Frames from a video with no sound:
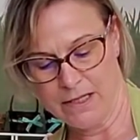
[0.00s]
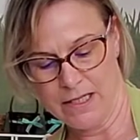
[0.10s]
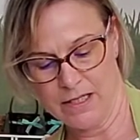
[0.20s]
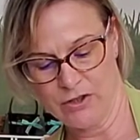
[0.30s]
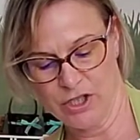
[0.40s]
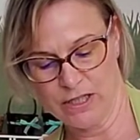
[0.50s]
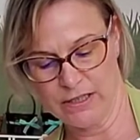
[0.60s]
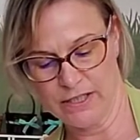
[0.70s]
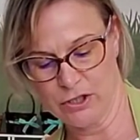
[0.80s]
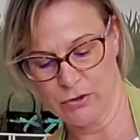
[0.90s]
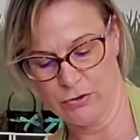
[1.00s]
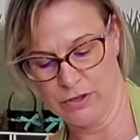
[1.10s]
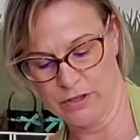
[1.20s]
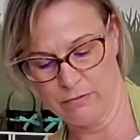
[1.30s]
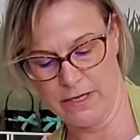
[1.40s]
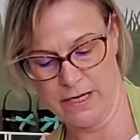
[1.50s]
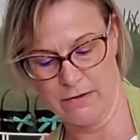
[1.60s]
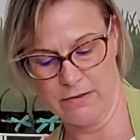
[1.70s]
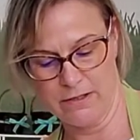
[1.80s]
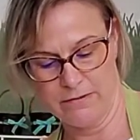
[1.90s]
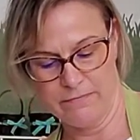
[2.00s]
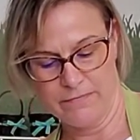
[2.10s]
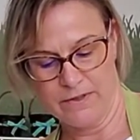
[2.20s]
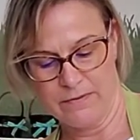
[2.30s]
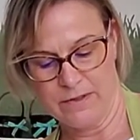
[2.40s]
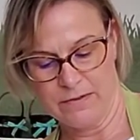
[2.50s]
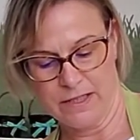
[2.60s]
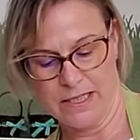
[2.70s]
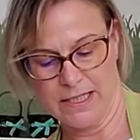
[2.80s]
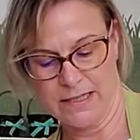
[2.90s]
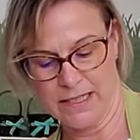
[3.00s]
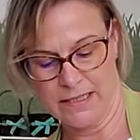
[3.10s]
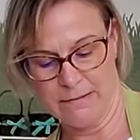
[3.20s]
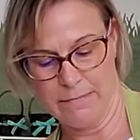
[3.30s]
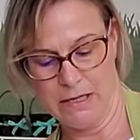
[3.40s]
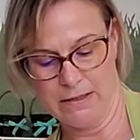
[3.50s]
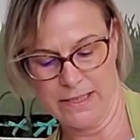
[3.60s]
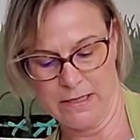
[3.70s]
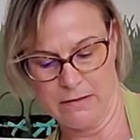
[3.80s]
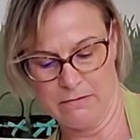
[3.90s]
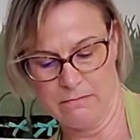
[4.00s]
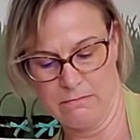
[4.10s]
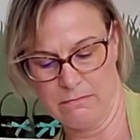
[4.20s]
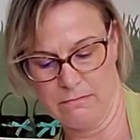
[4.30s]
and gently stirring it around to get that to melt down.